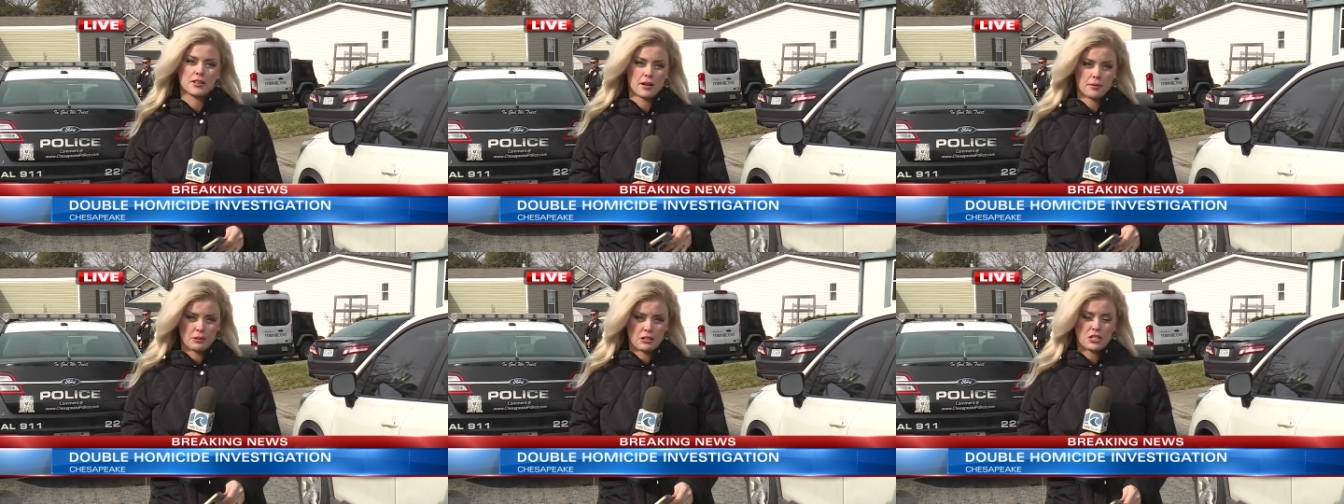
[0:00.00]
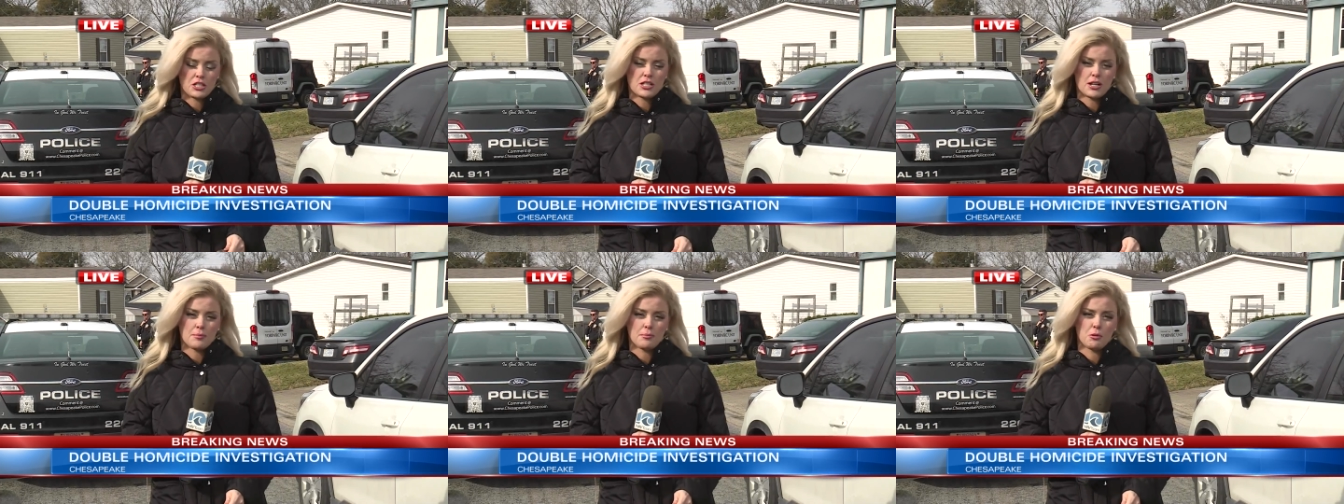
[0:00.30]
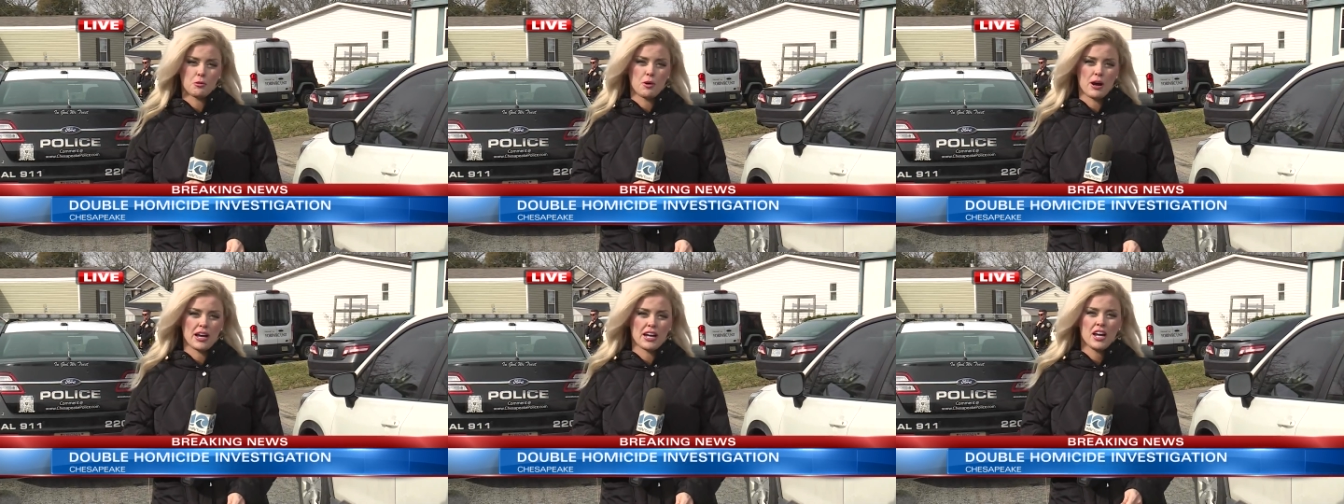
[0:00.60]
Let me step
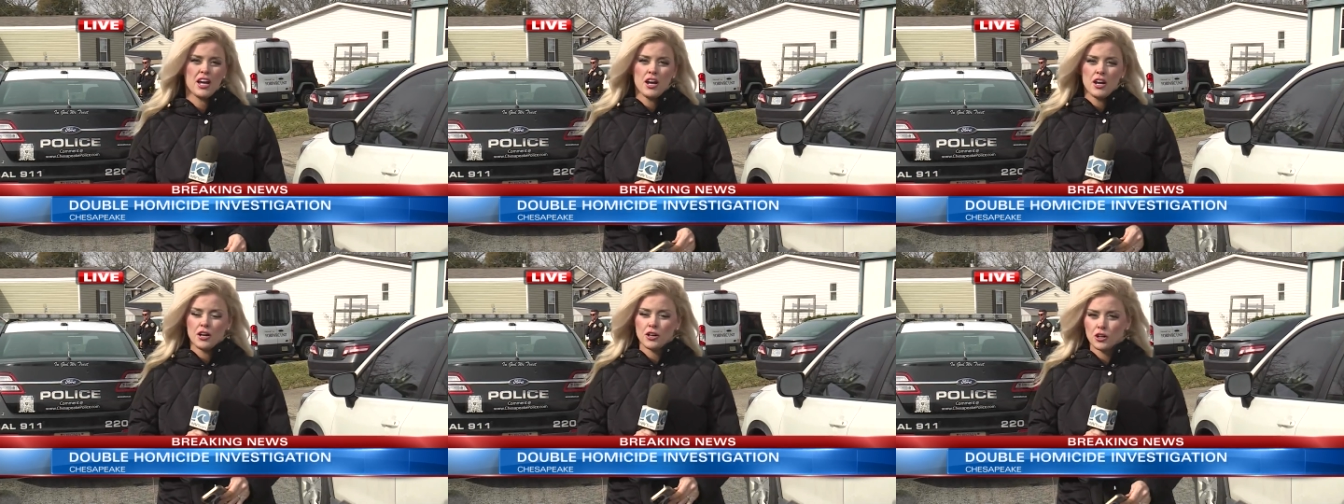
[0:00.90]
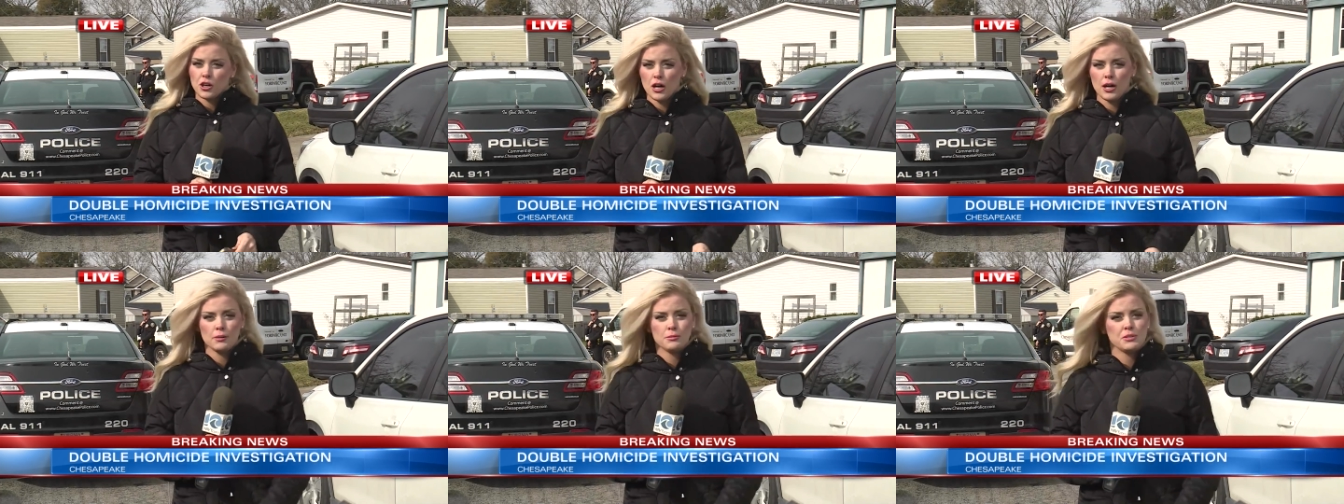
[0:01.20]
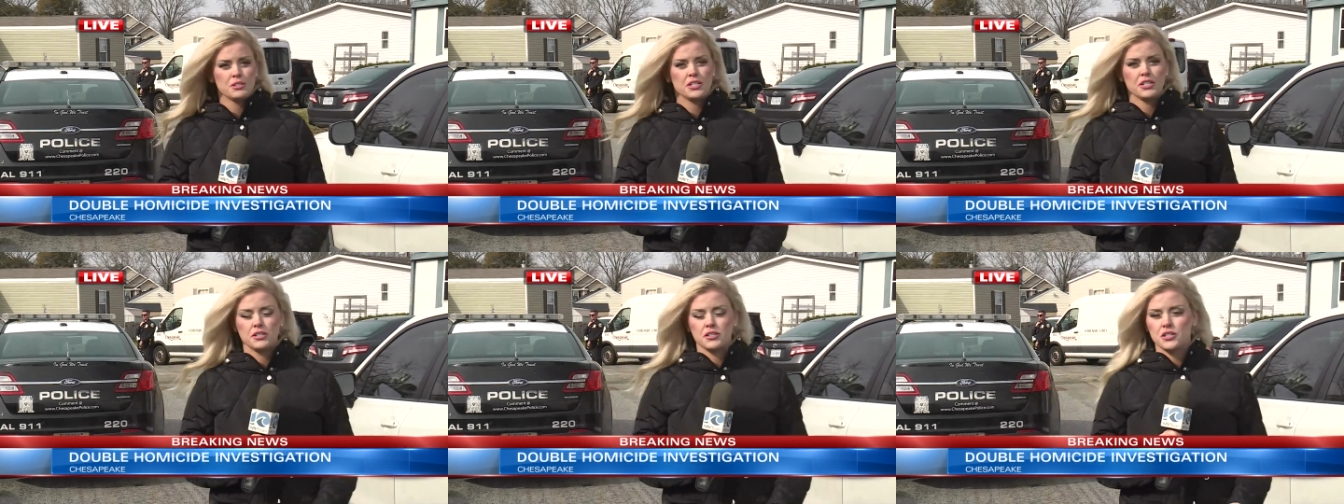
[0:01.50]
away. Crime
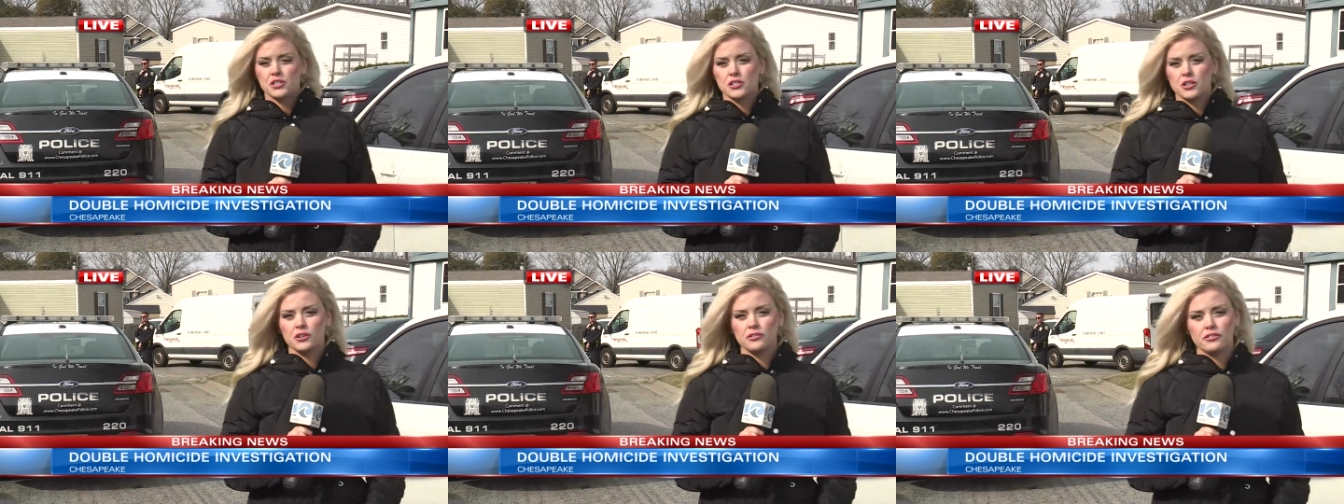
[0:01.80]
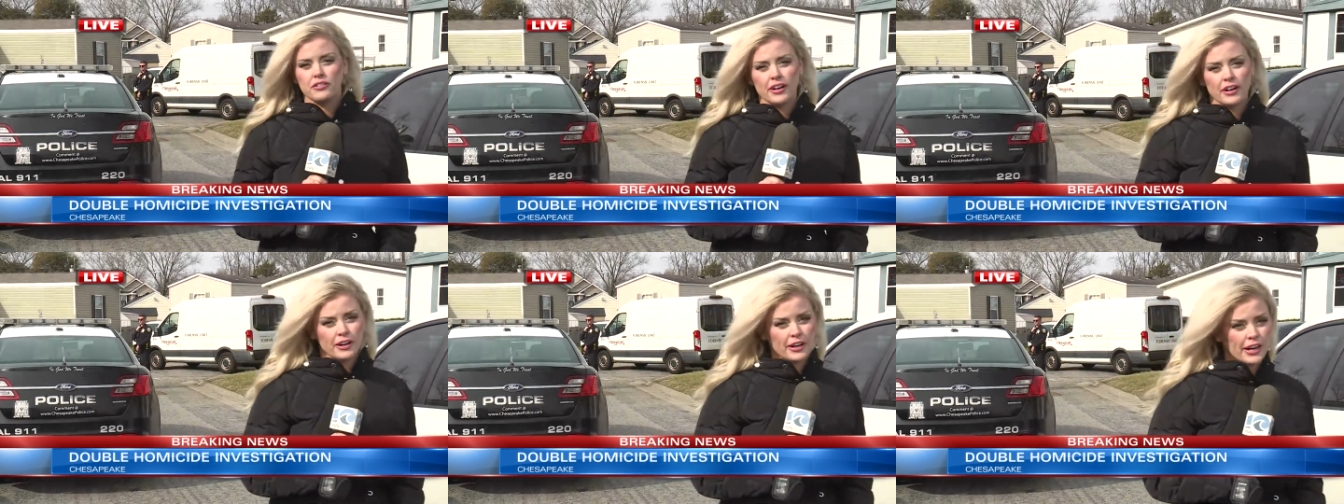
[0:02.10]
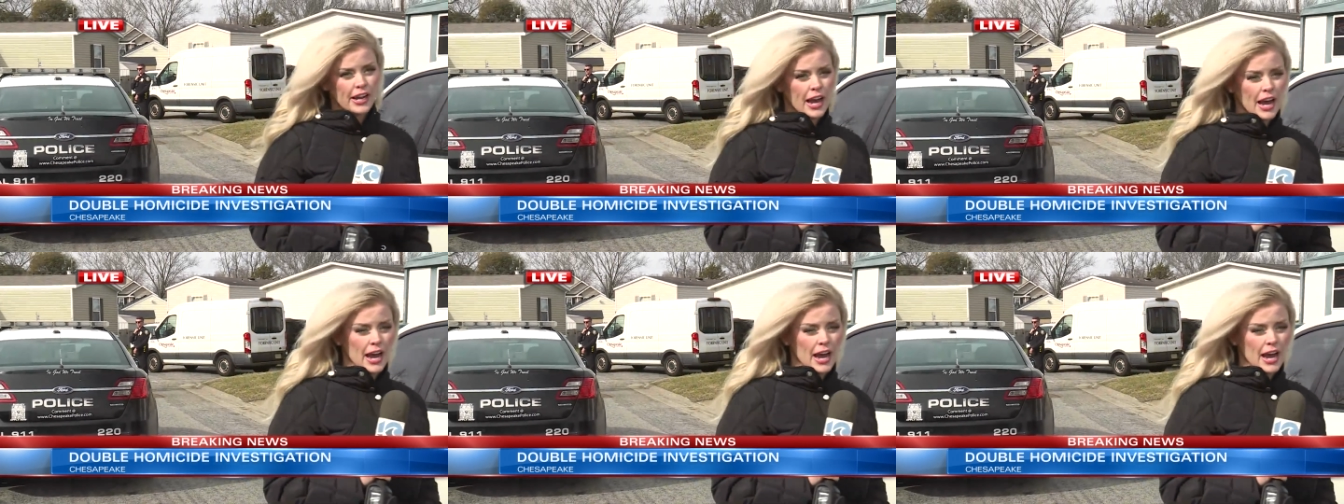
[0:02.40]
scene still very